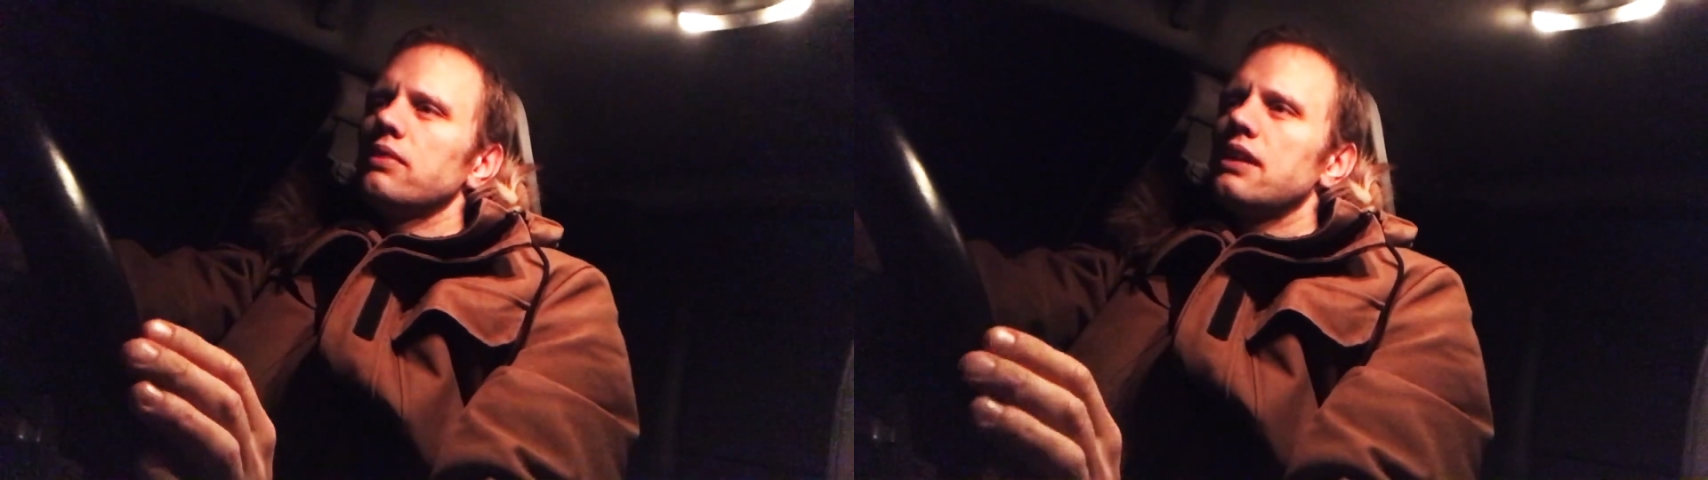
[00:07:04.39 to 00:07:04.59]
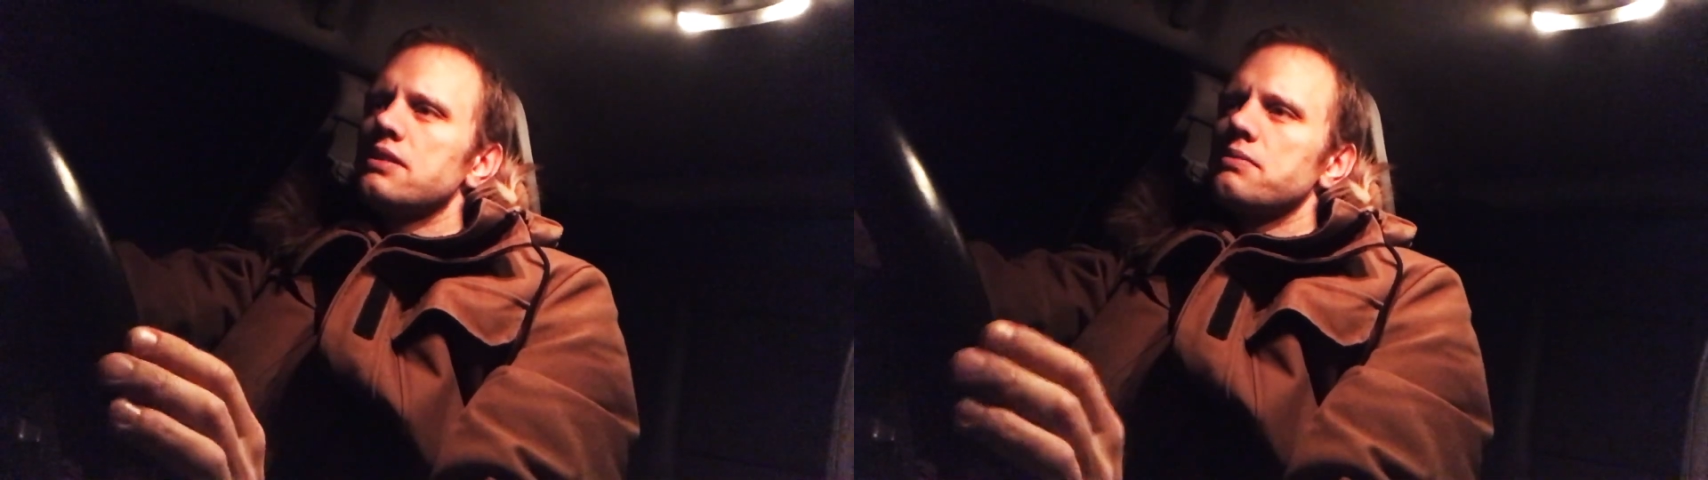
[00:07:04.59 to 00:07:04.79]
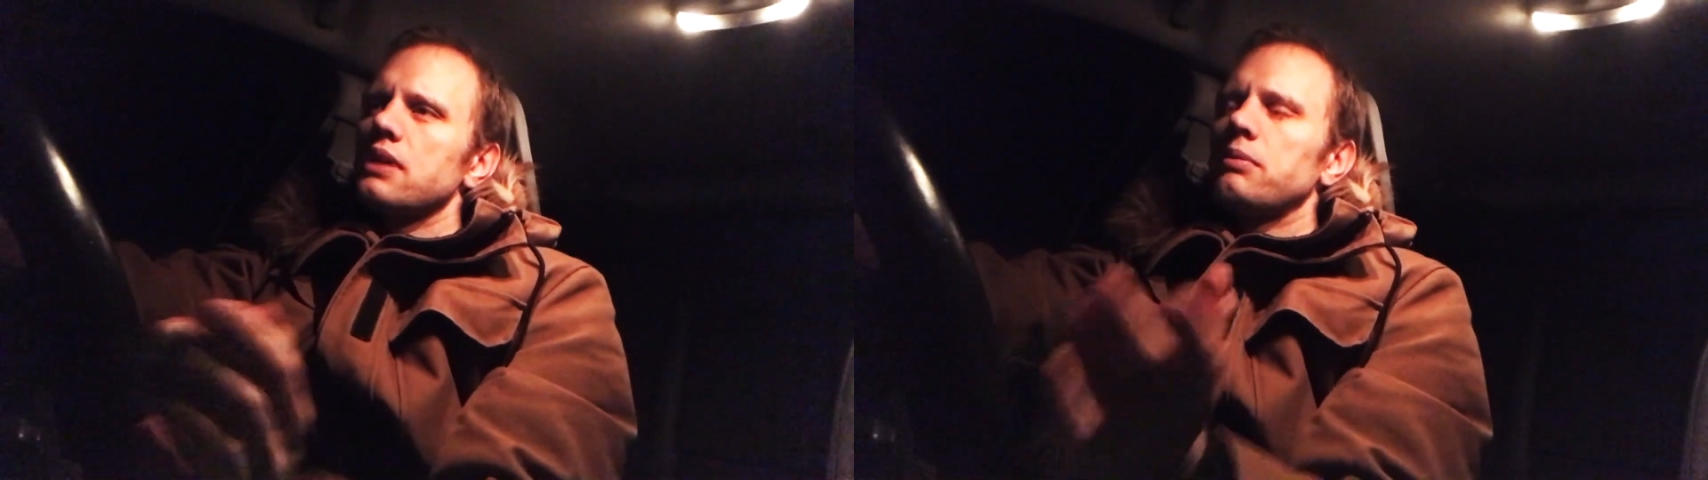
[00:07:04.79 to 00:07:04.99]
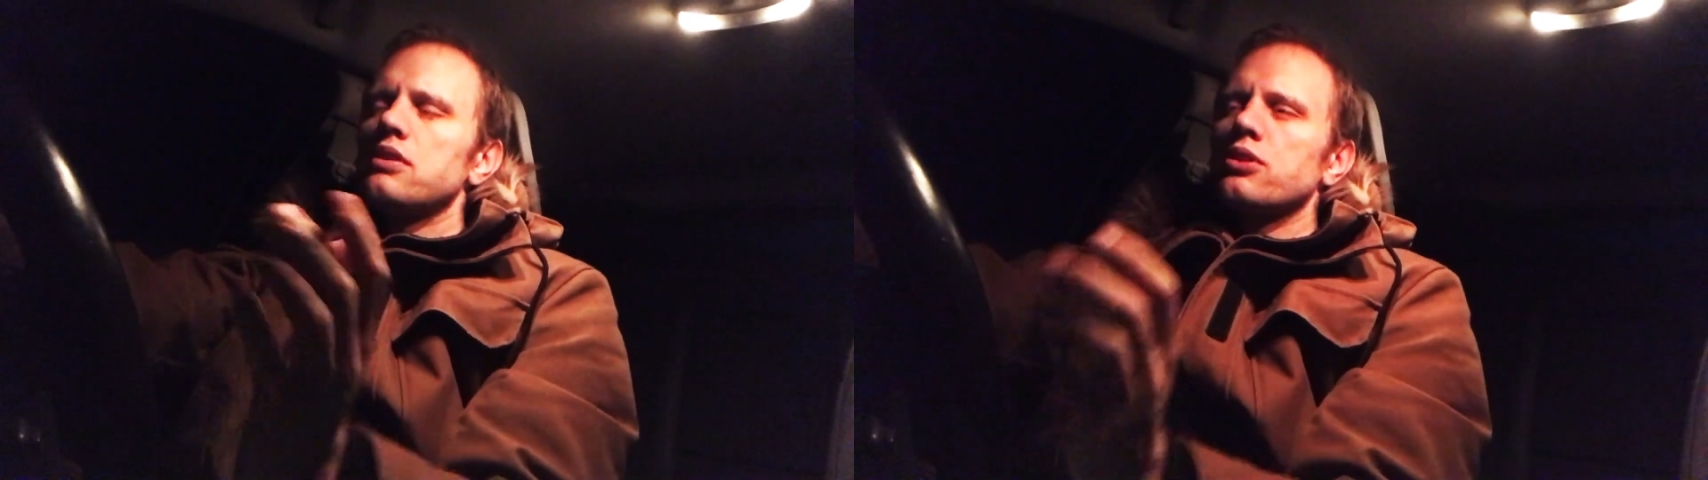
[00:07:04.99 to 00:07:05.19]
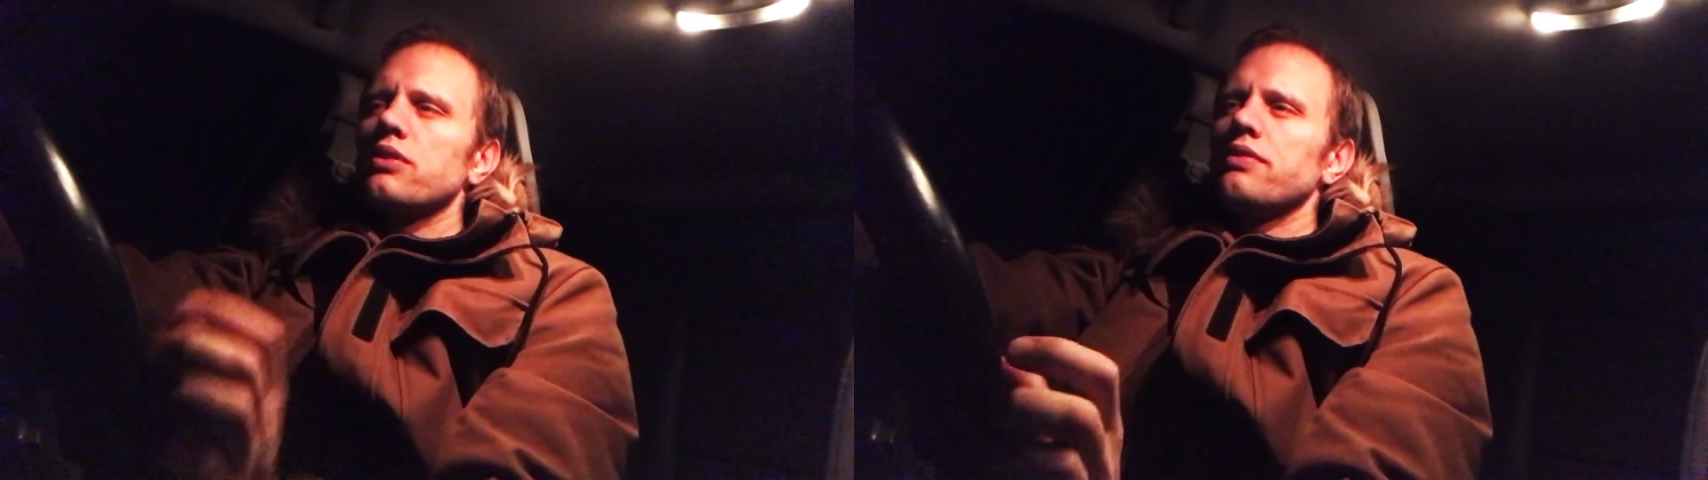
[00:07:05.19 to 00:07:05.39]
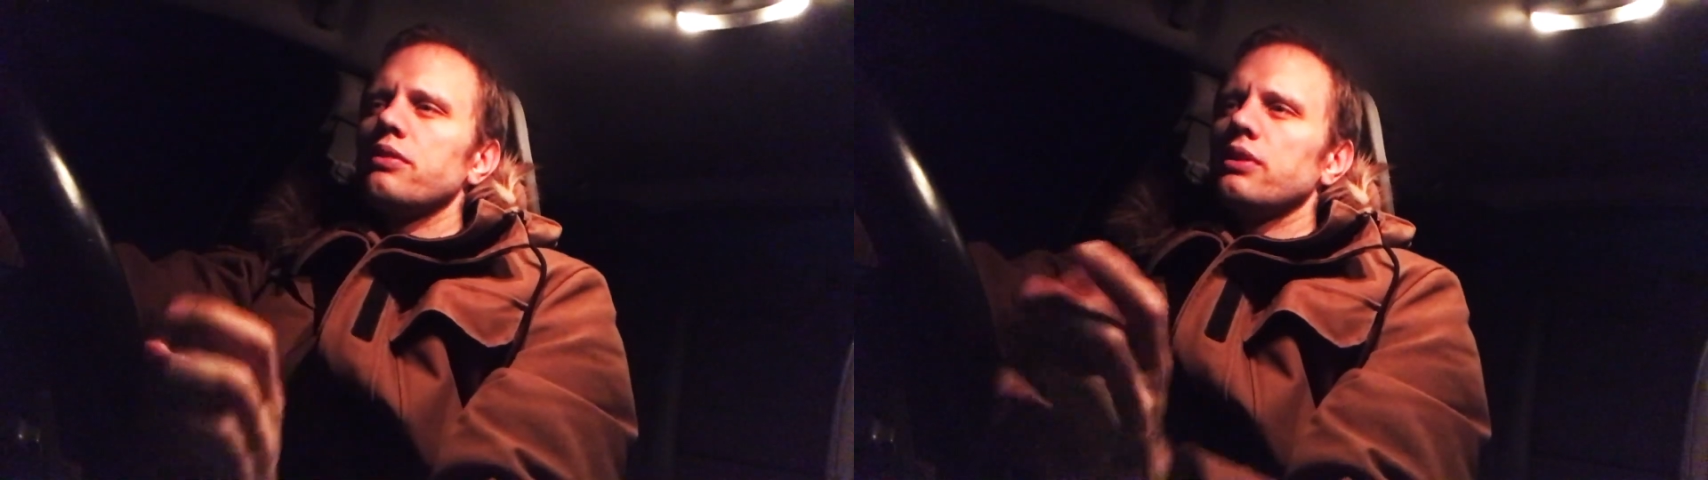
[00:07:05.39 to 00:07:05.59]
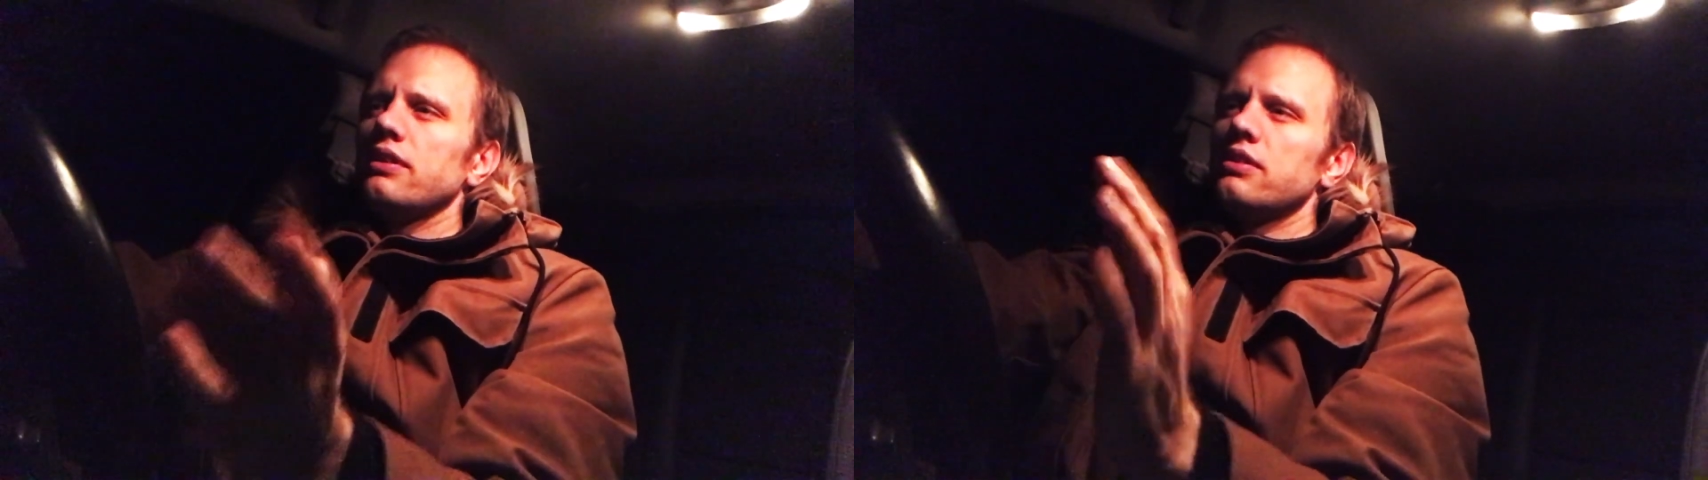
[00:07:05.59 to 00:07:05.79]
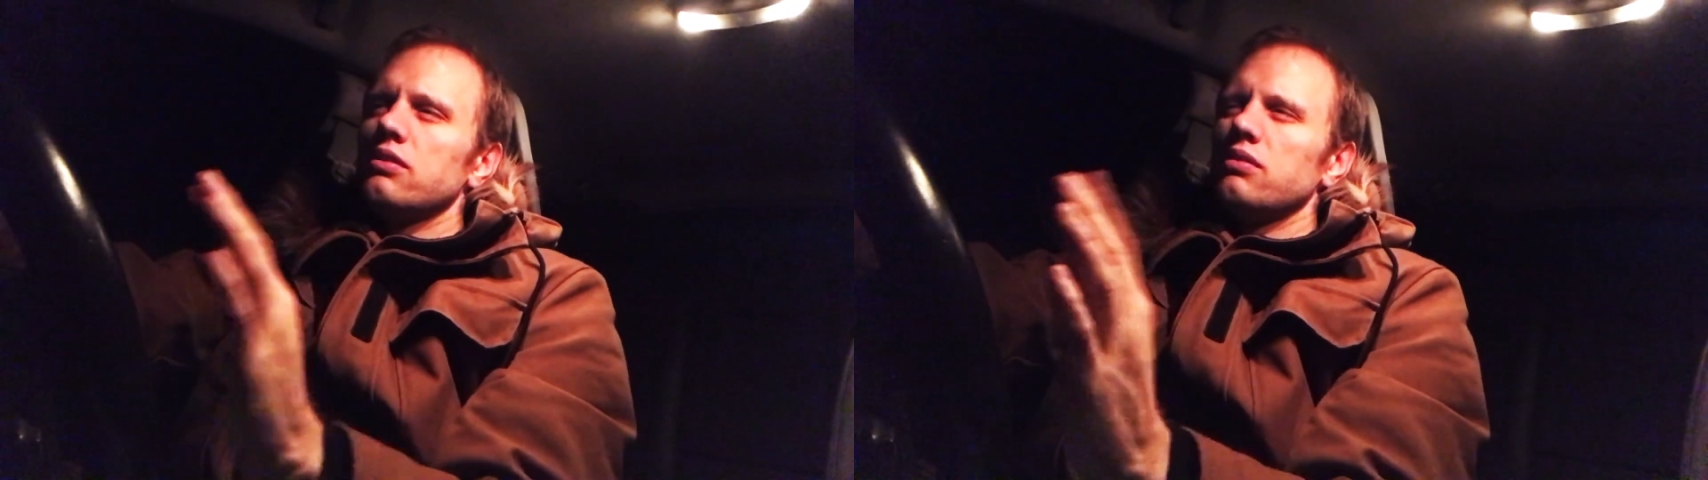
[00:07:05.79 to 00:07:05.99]
guess I'm not sure if they're
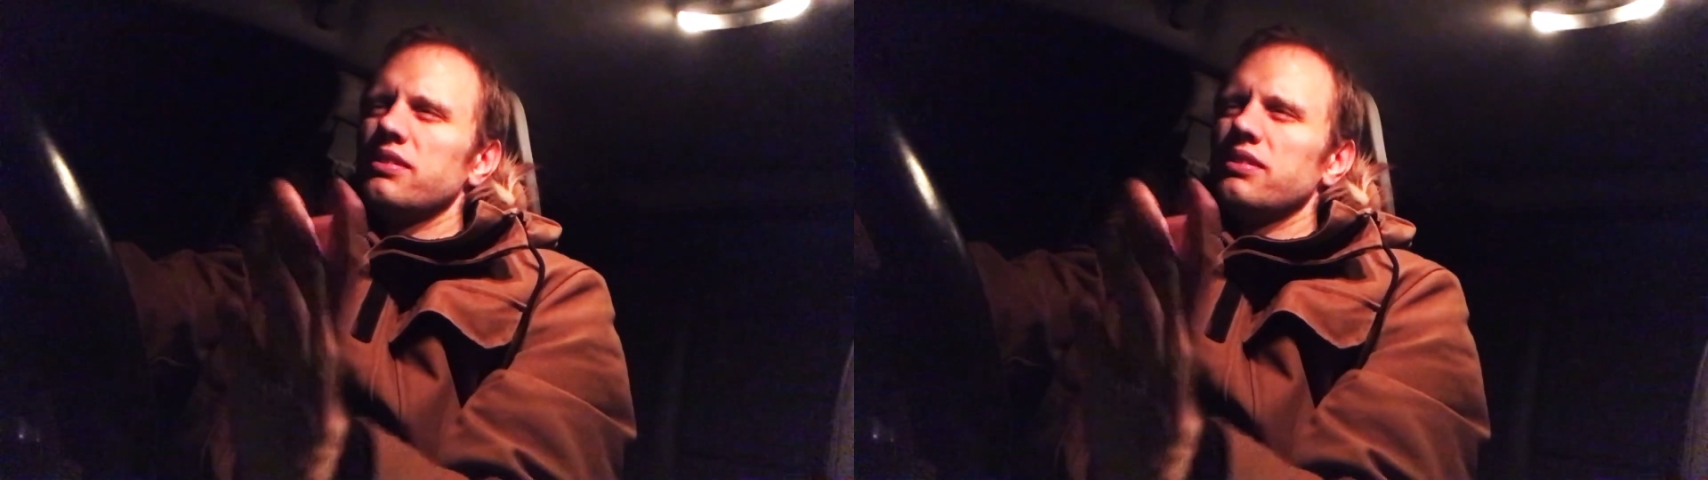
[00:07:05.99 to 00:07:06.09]
really